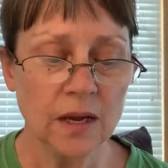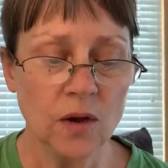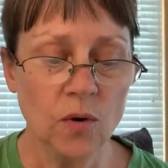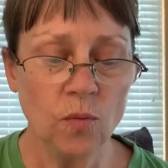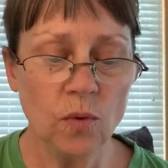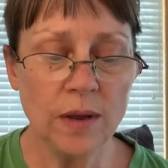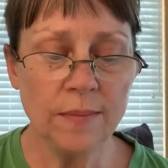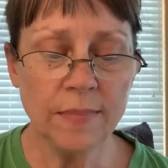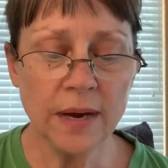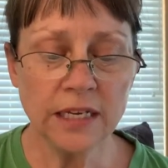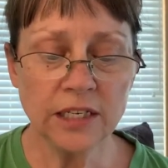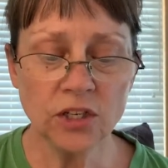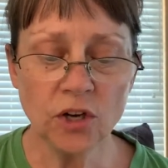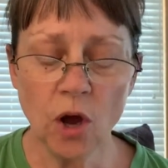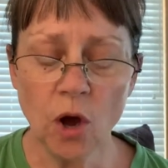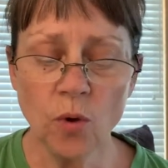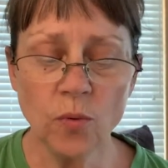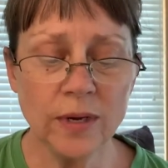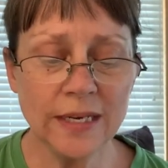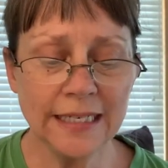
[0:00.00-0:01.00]
We must
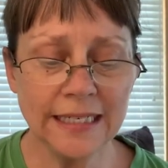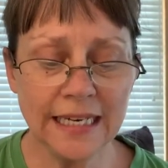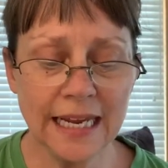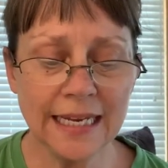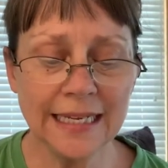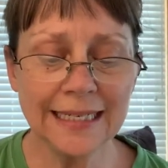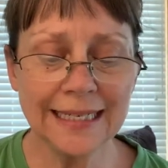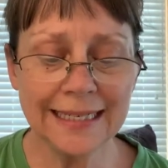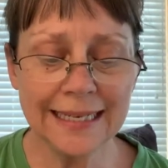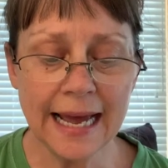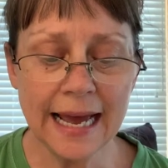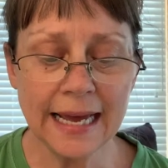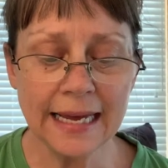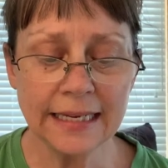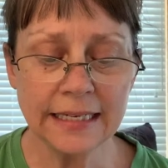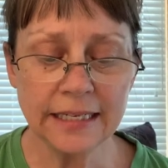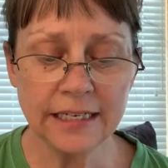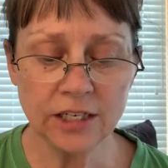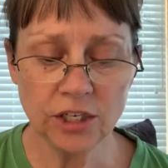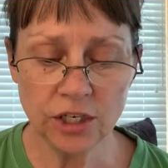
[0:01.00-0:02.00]
always take
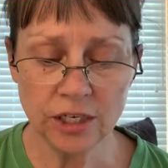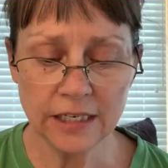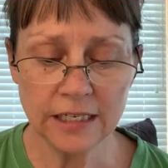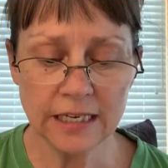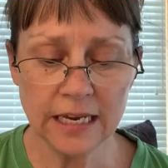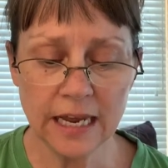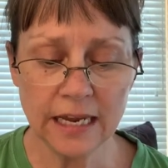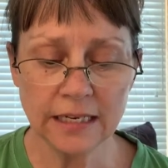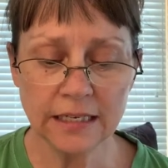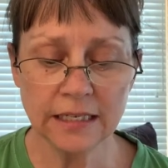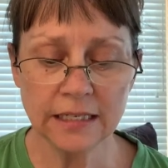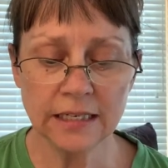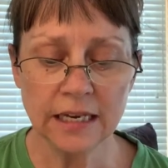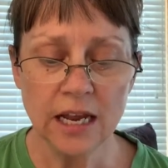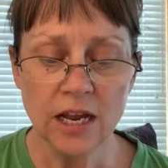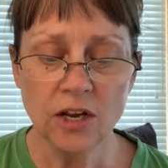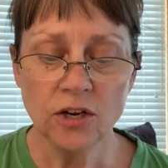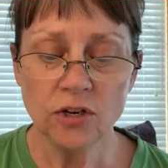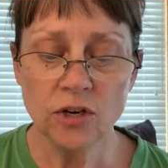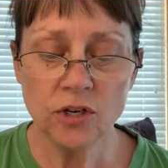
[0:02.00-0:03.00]
sides, she says.
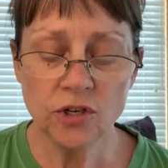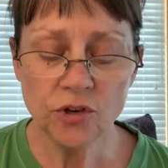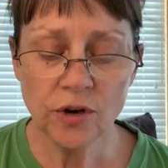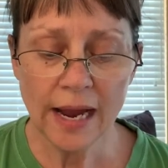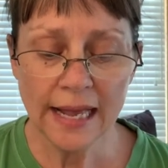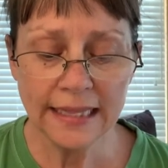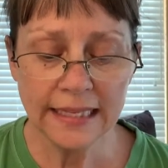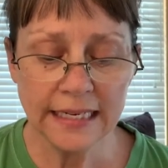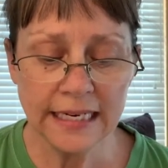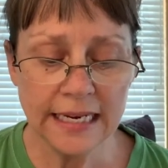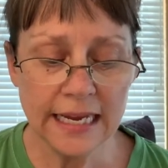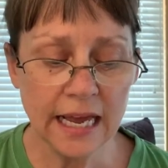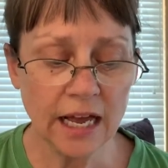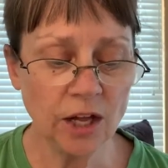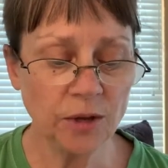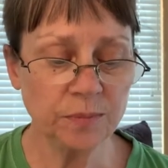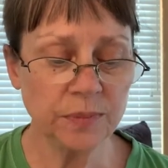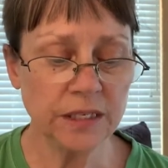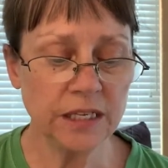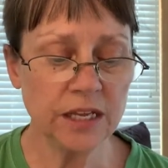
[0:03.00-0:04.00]
Neutrality
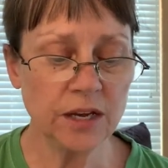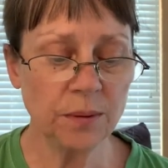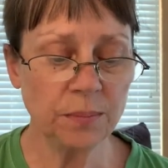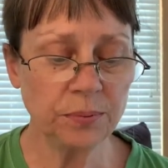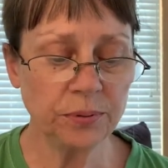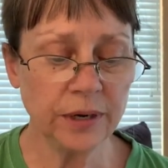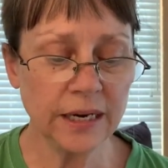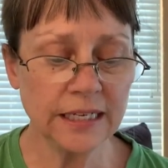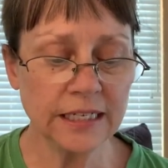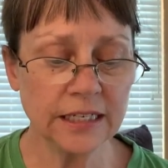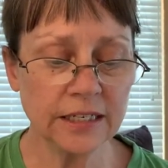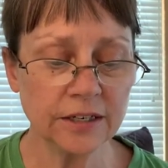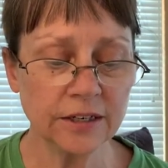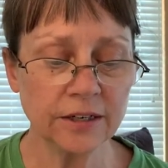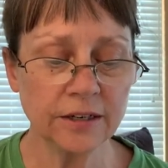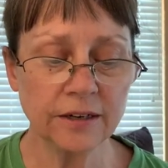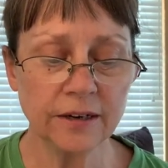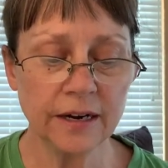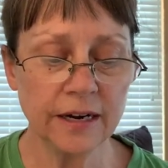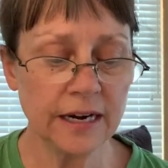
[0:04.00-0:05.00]
helps the
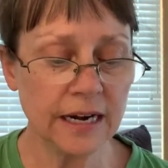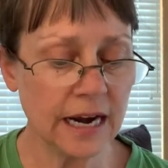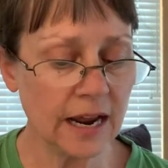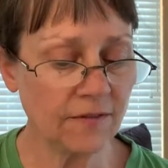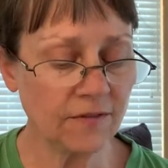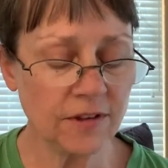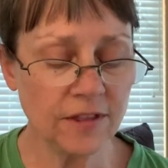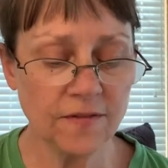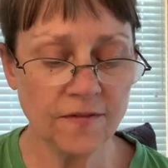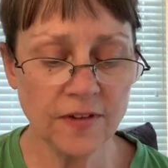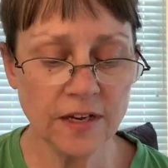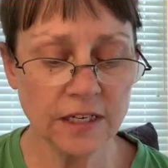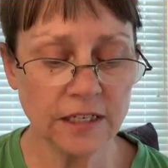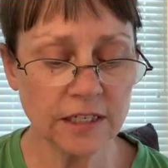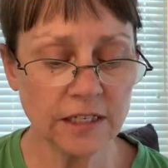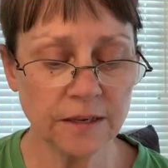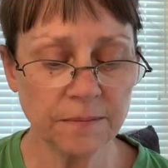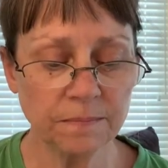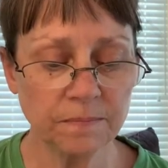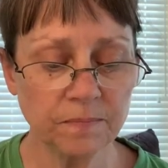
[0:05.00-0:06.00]
oppressor, never the
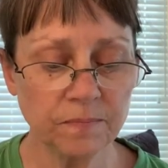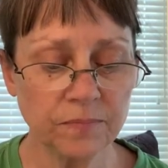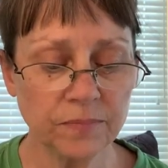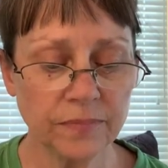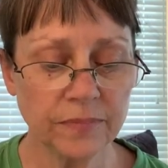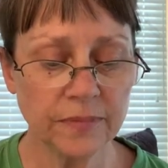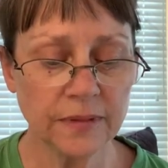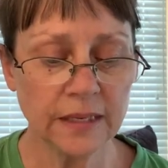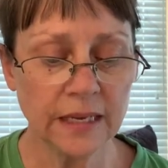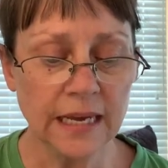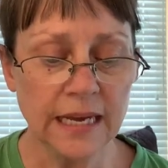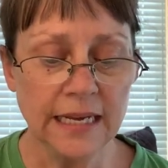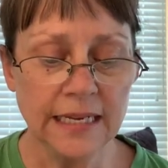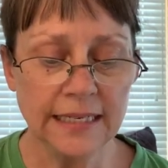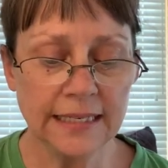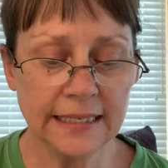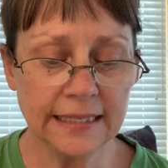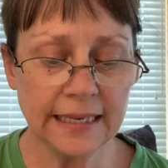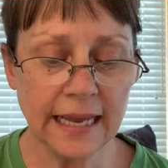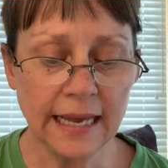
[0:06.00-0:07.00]
victim.
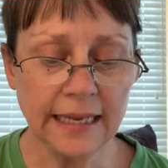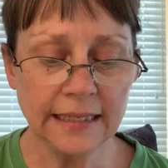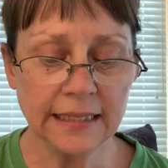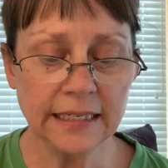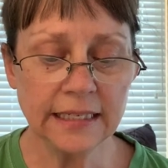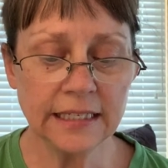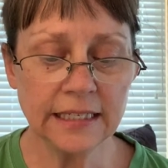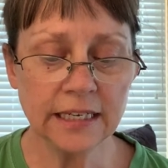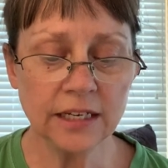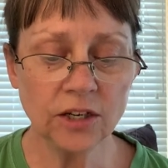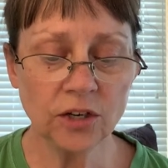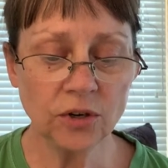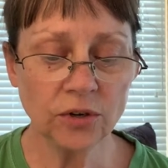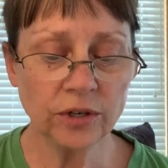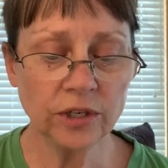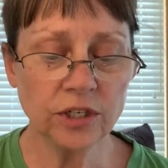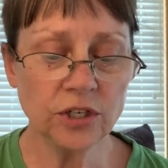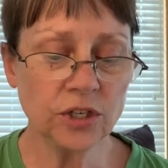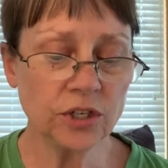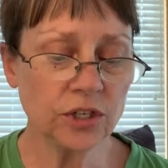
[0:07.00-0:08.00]
Silence
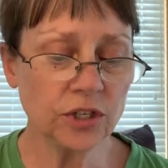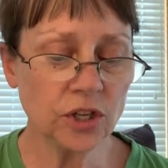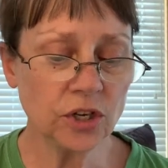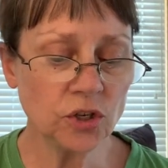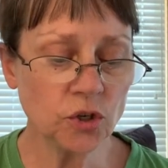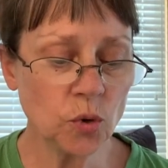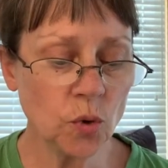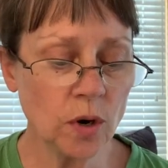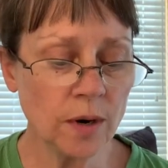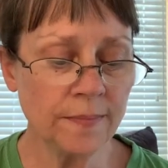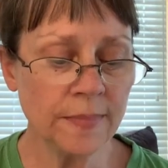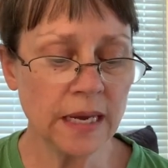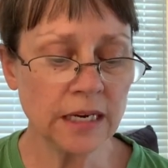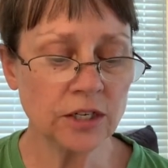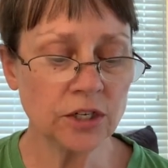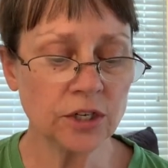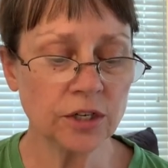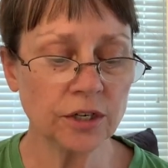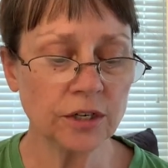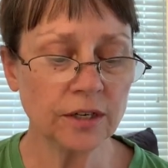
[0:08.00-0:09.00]
encourages the
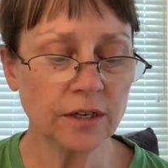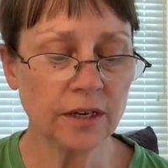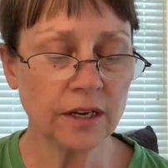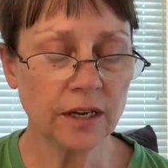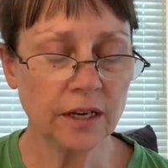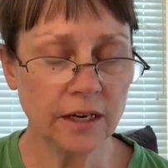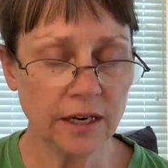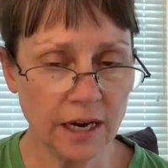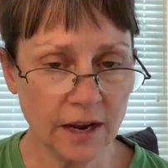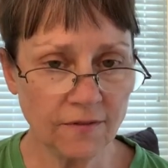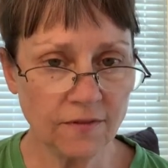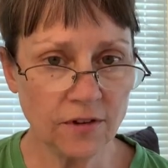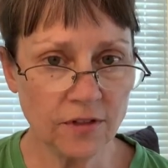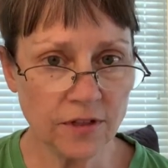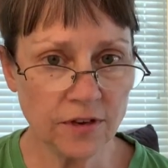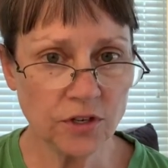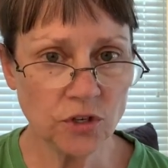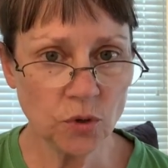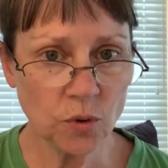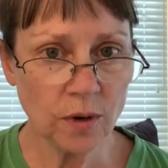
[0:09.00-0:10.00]
tormentor, never
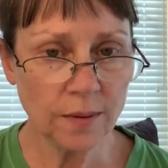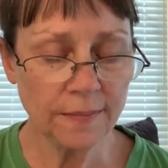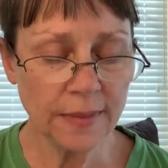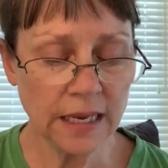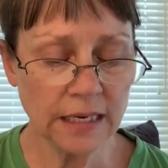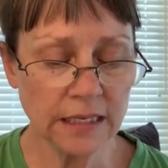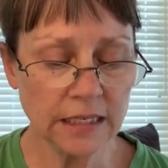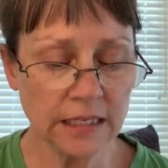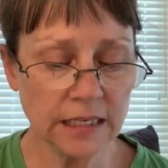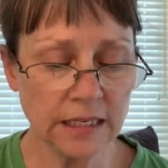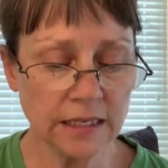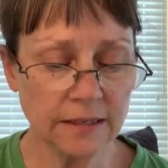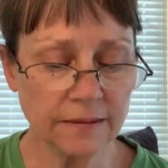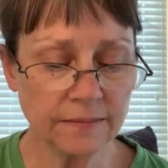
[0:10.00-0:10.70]
the tormented.